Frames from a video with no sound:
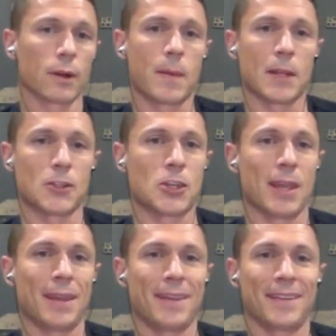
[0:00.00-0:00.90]
I mean,
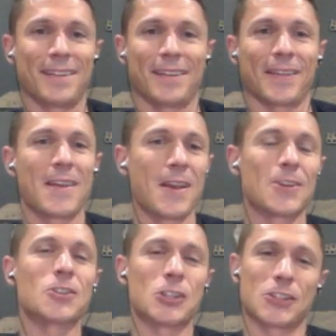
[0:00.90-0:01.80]

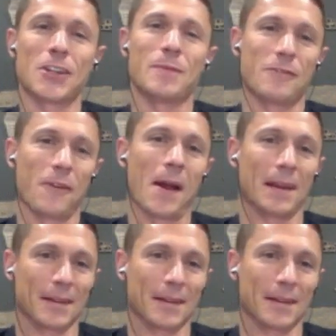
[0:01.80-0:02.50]
she's going to be fine.